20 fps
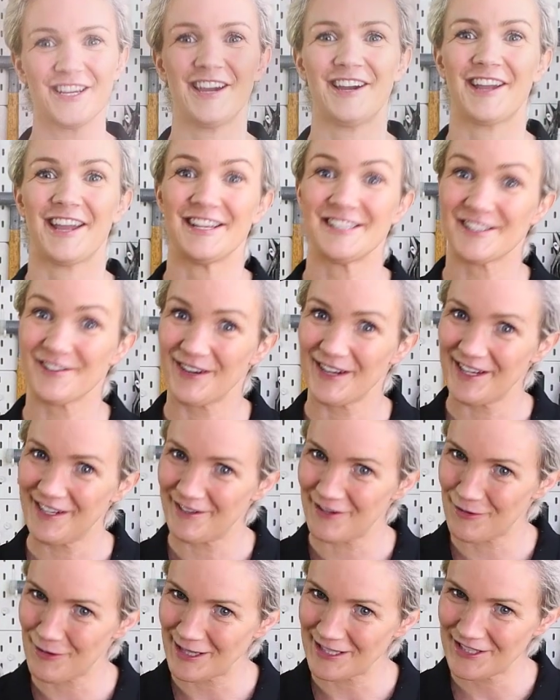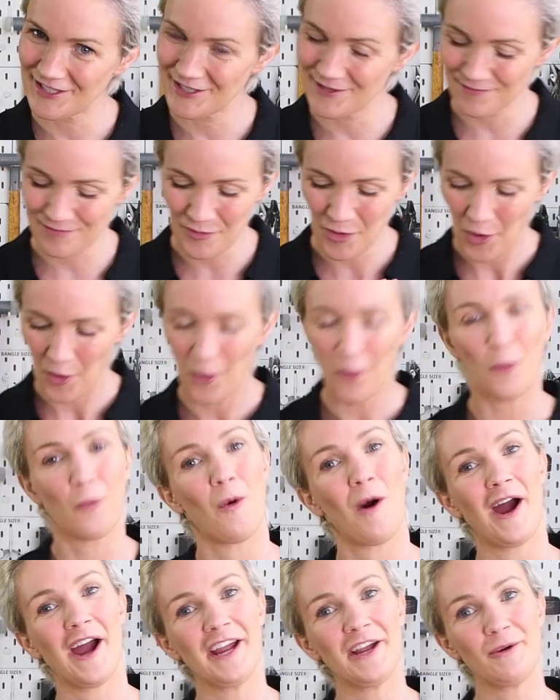Okay, so I hear a question.
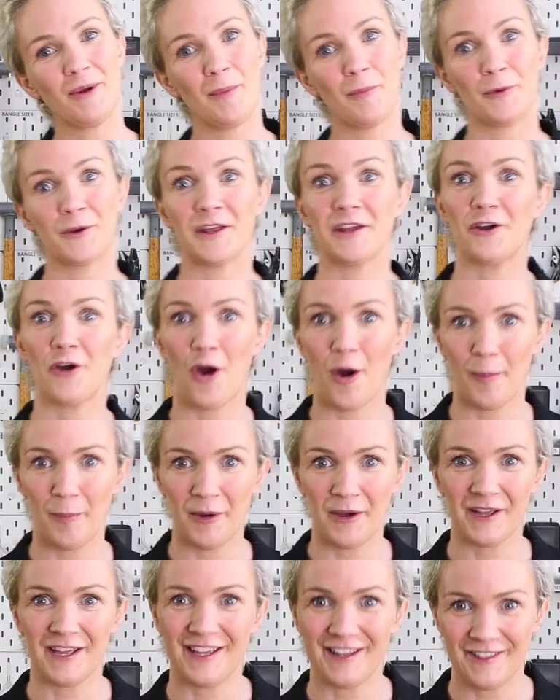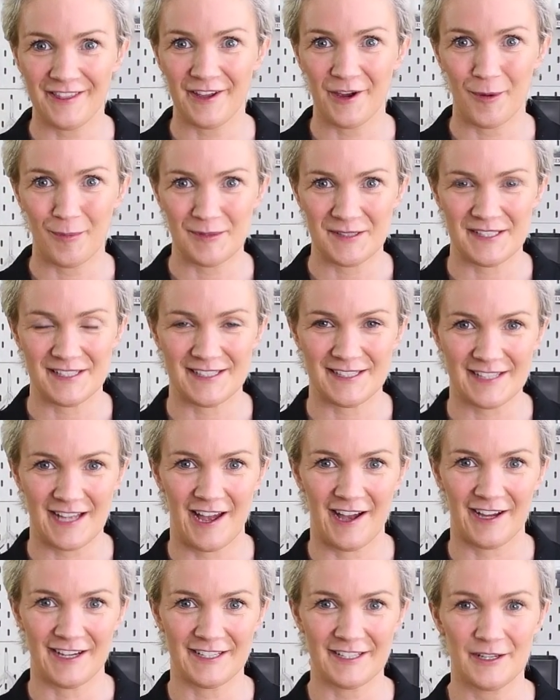Why are we putting copper in the opposite
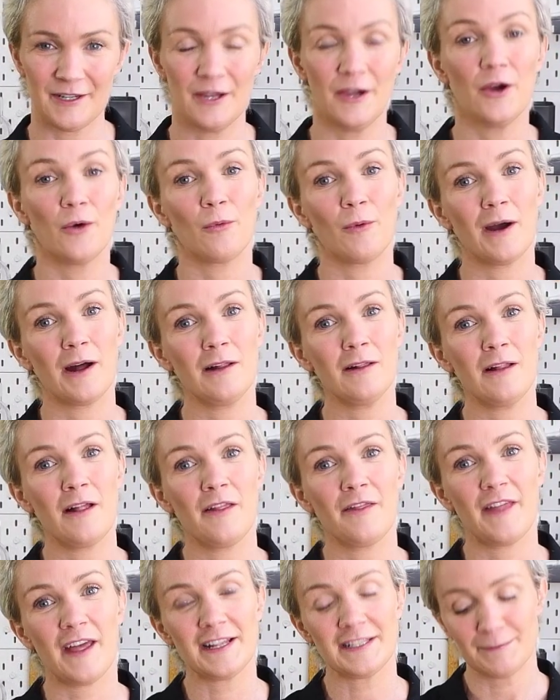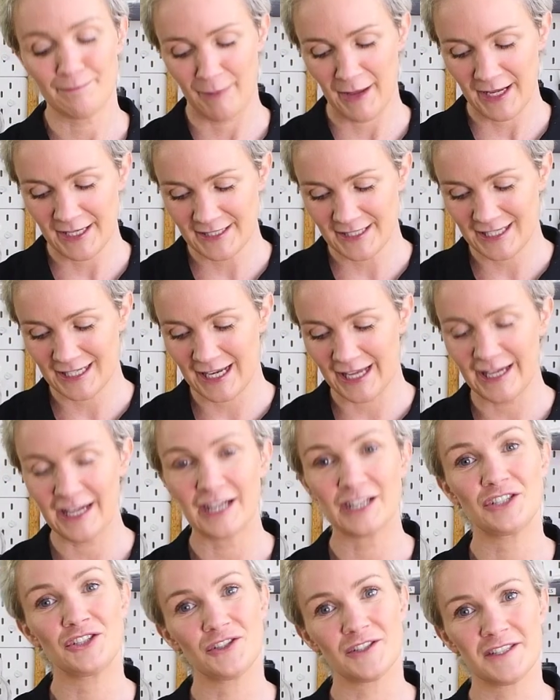side? Well, that's
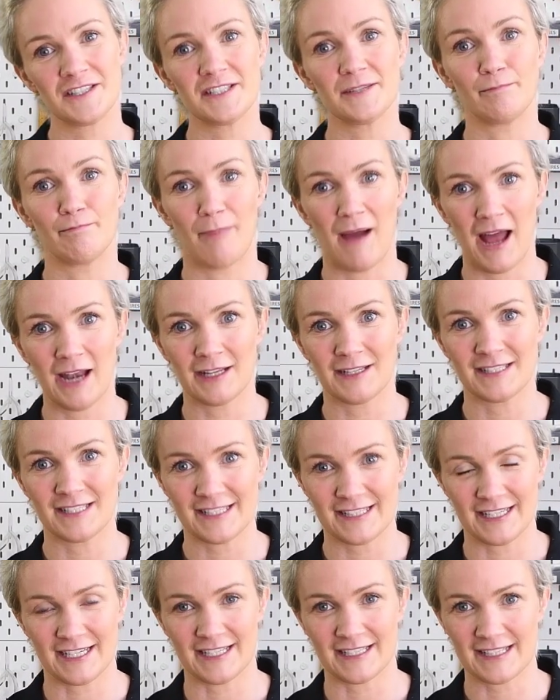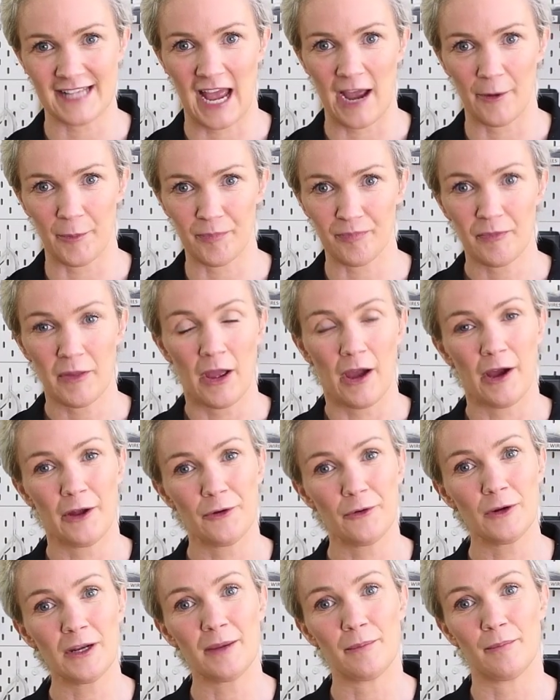basically just to balance things out. And
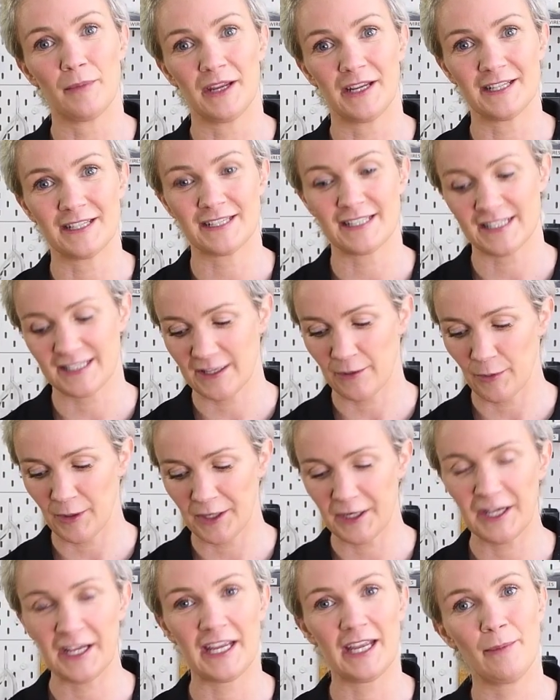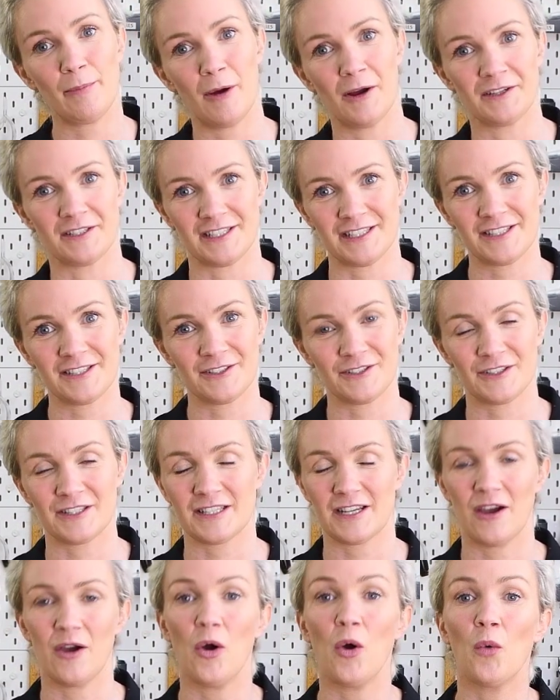all it means is that we're going to keep our disc
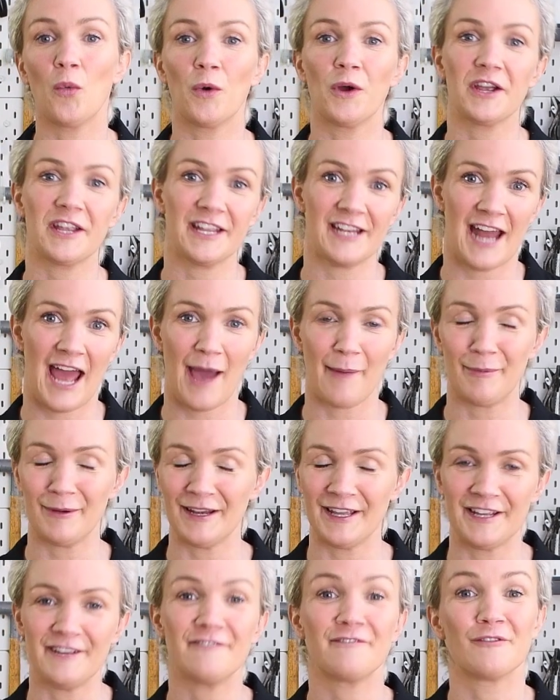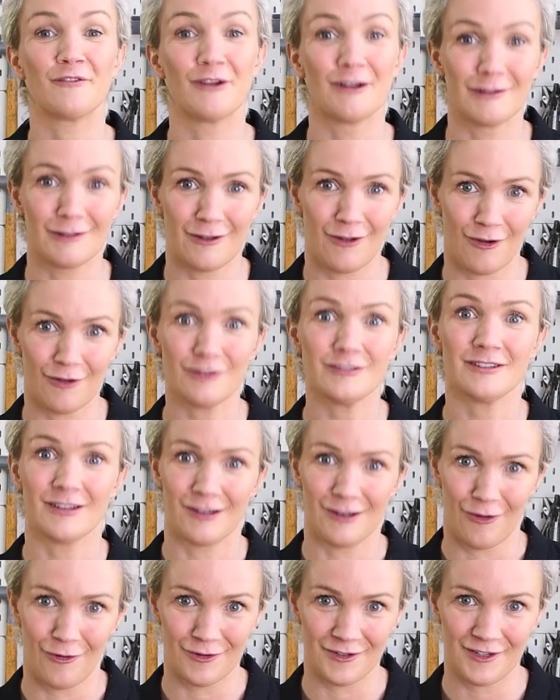cutter working happily for a lot
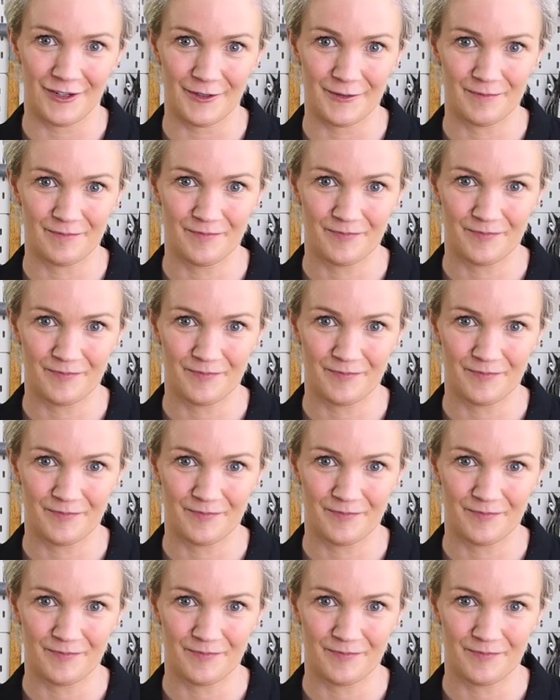longer.